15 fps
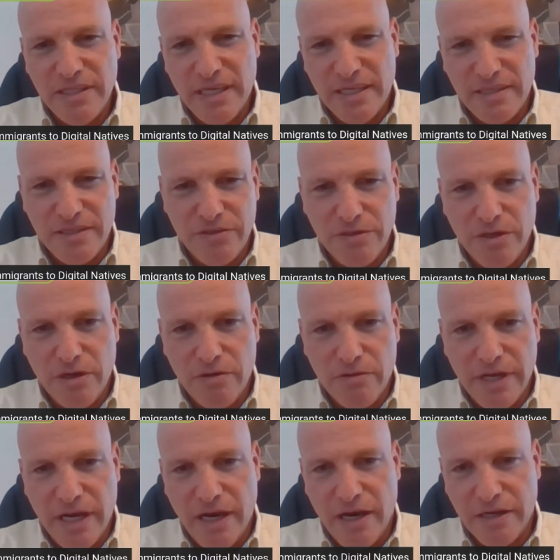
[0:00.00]
that you know
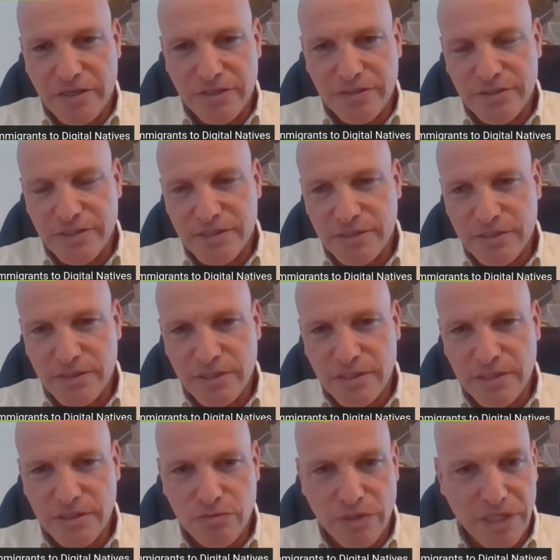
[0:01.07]
a hacker is
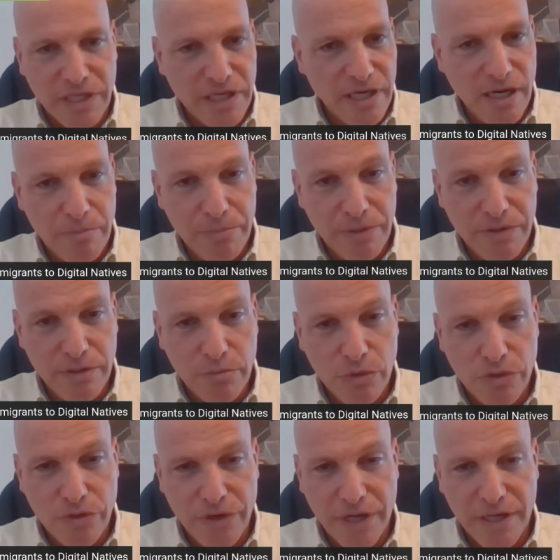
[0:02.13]
is waking up in the
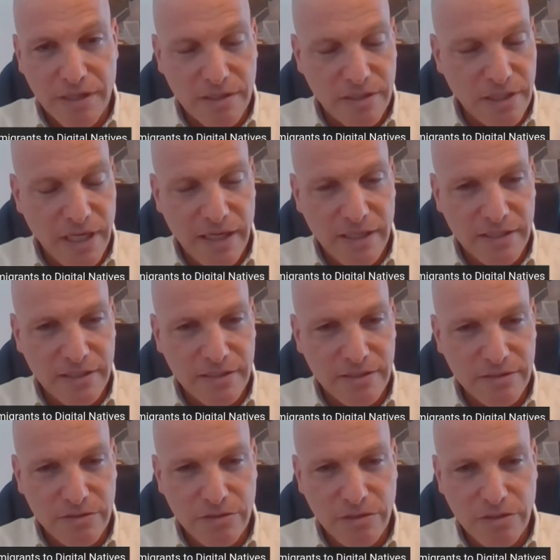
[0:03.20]
morning and
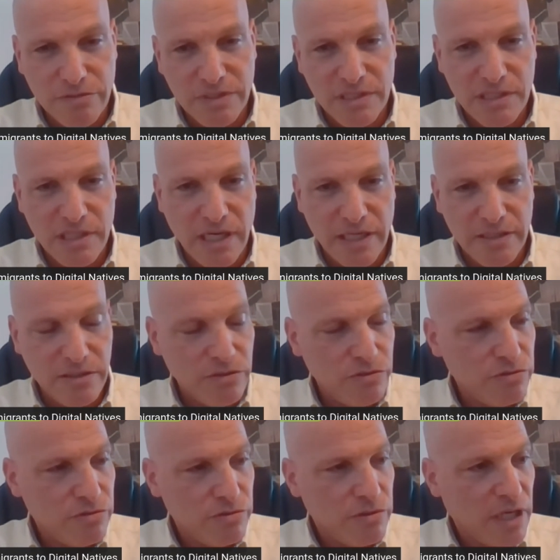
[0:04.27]
you know decided
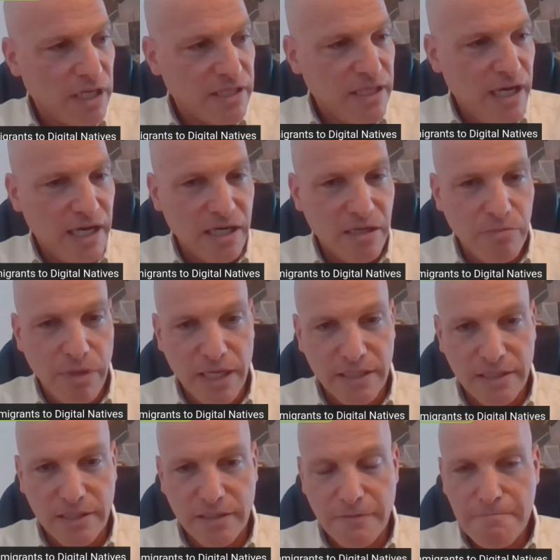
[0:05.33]
to attack.
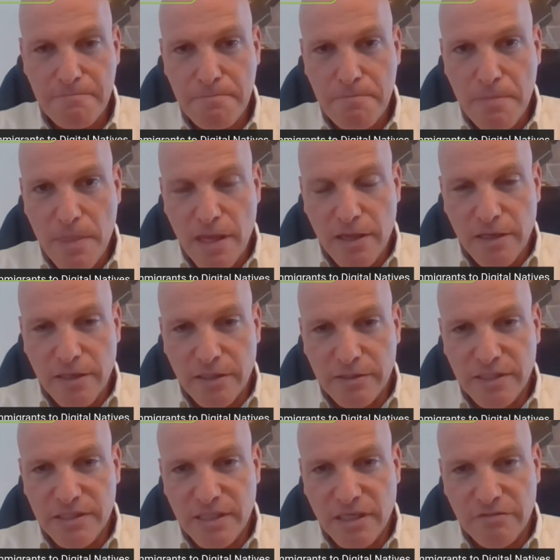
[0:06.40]
But
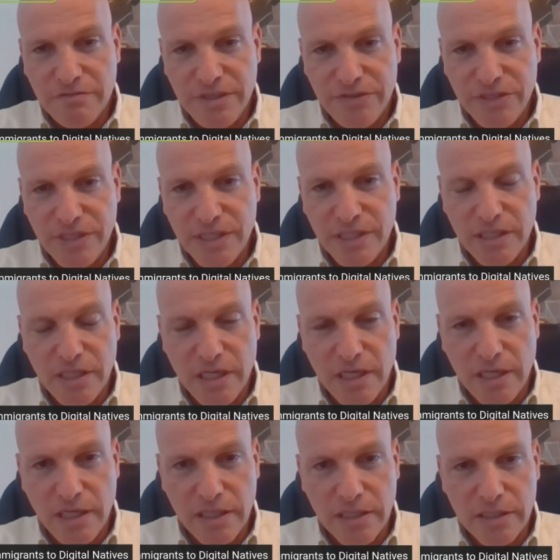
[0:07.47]
these are very
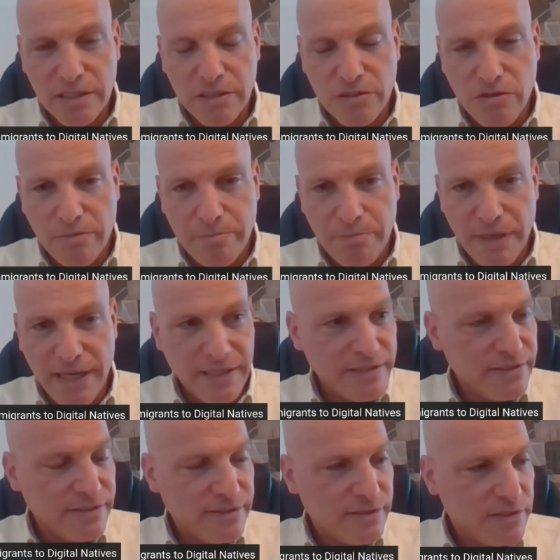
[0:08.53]
uh,
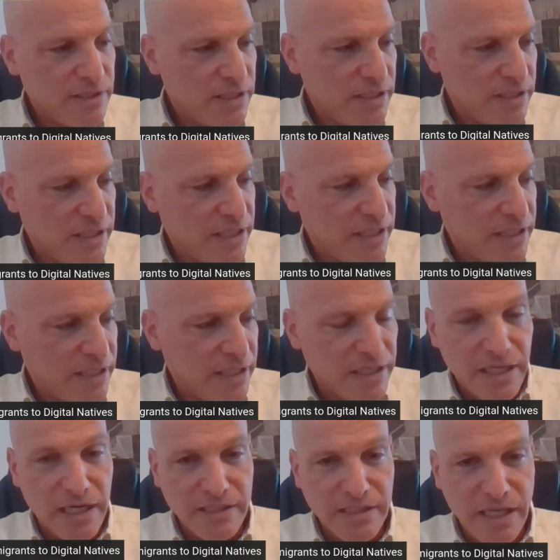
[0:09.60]
complex uh,
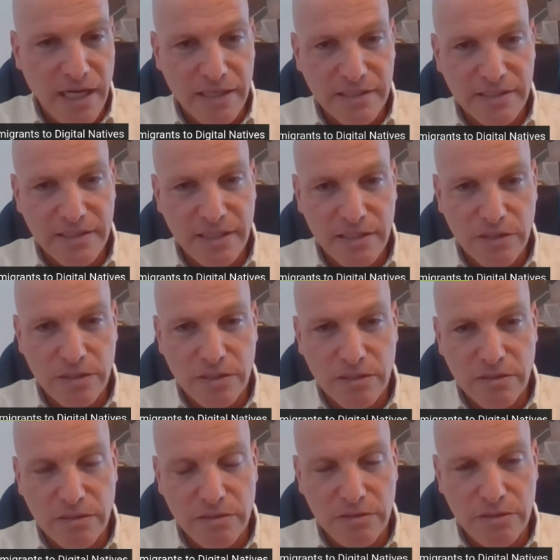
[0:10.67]
attacks that
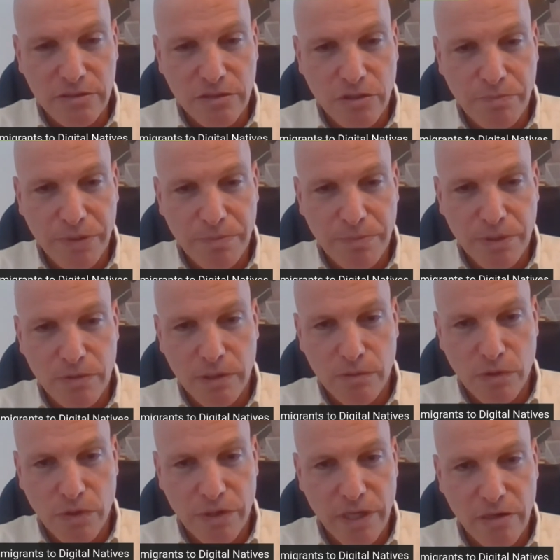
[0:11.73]
you know people were
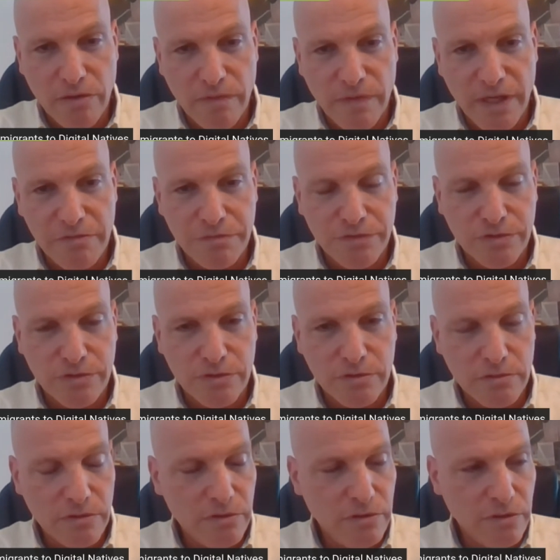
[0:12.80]
working on them
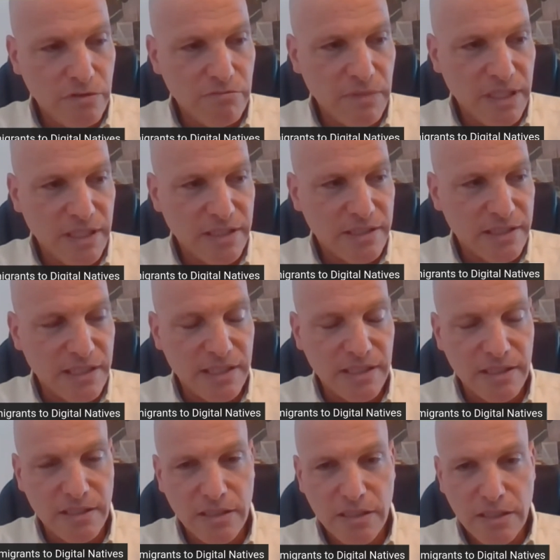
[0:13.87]
for you know months,
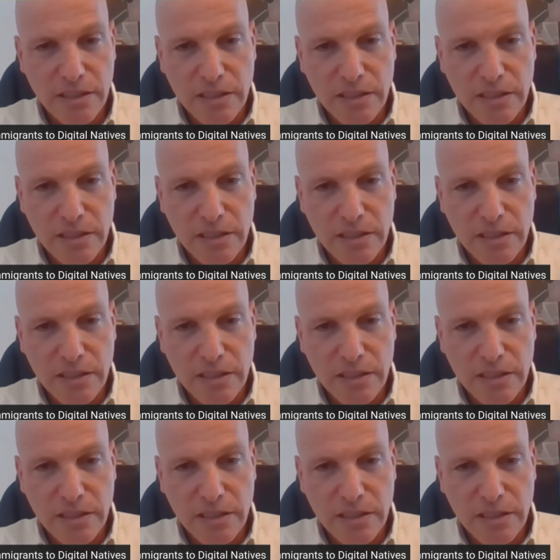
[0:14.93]
and